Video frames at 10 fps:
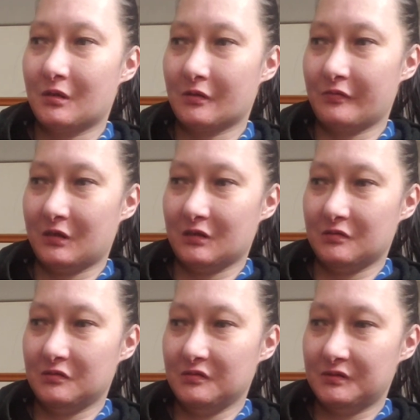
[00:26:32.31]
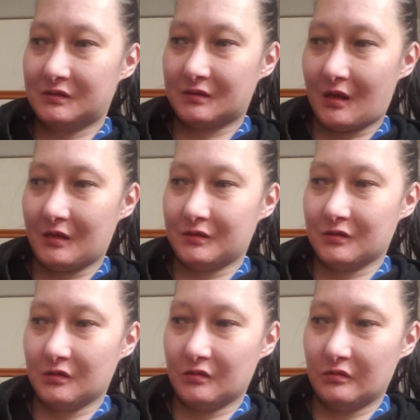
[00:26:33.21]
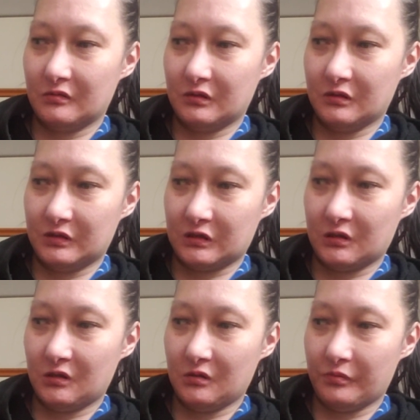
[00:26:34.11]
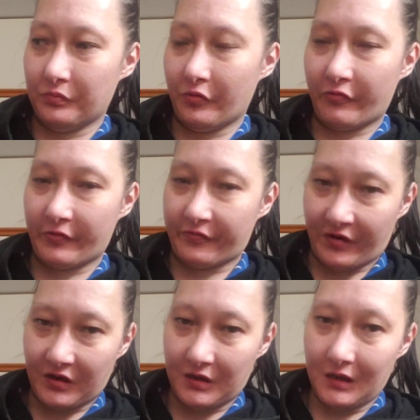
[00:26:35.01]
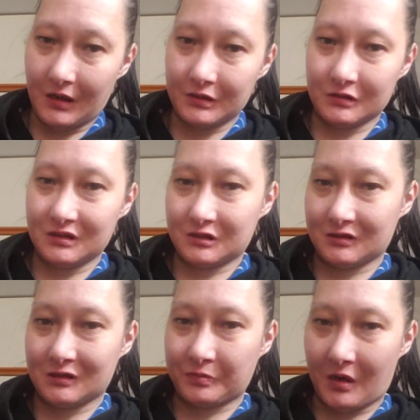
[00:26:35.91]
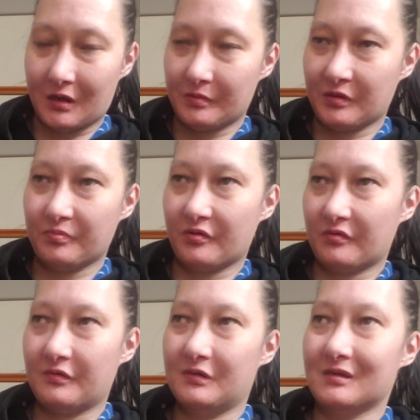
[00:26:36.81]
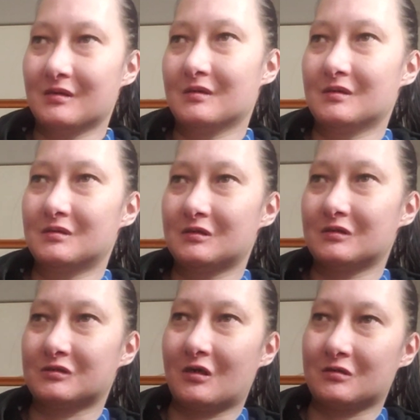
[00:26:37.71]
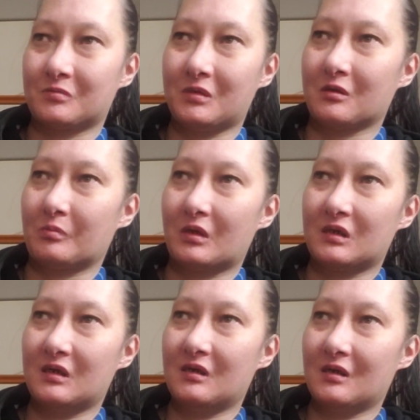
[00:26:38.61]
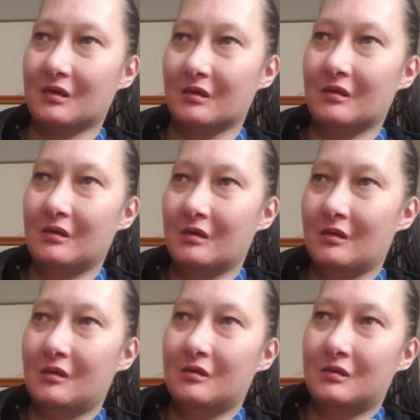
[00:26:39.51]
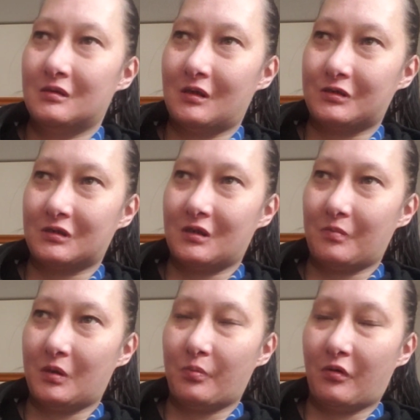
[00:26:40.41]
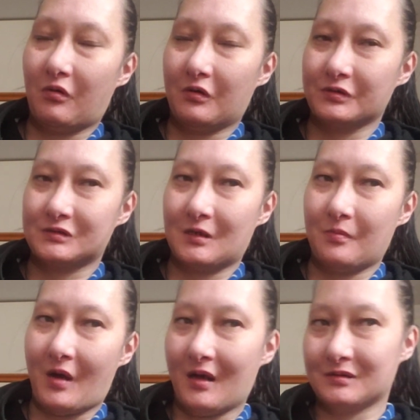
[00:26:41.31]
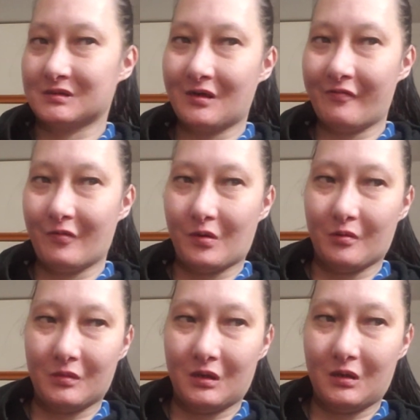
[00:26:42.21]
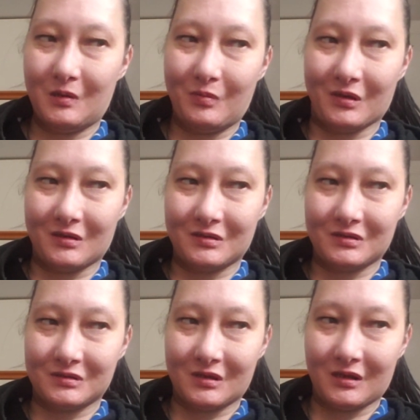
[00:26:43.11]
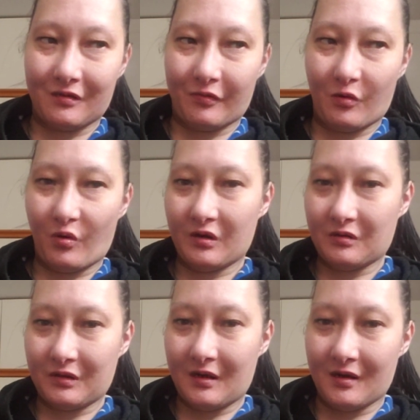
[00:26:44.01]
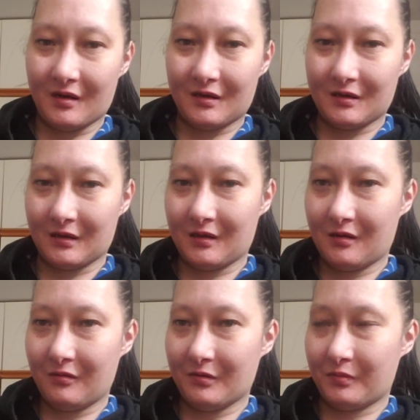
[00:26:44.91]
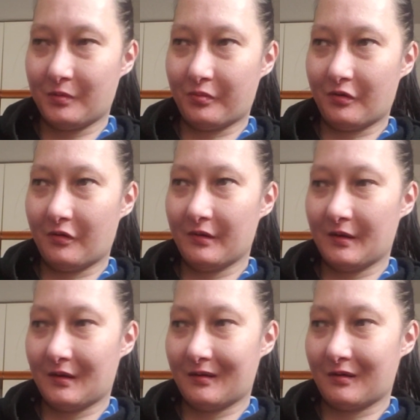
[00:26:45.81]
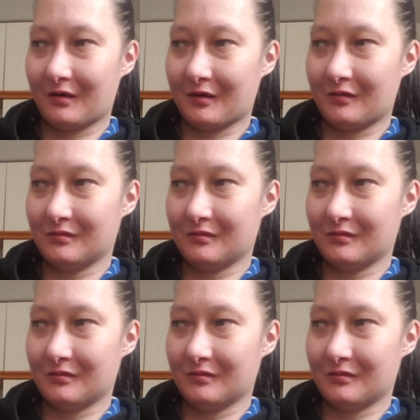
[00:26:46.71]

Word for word: the views. I do YouTube for fun. I do it to inspire people, and it's not to make money and not to let people say bad stuff about me because, like, if I wanted that, I'd hang out with people that are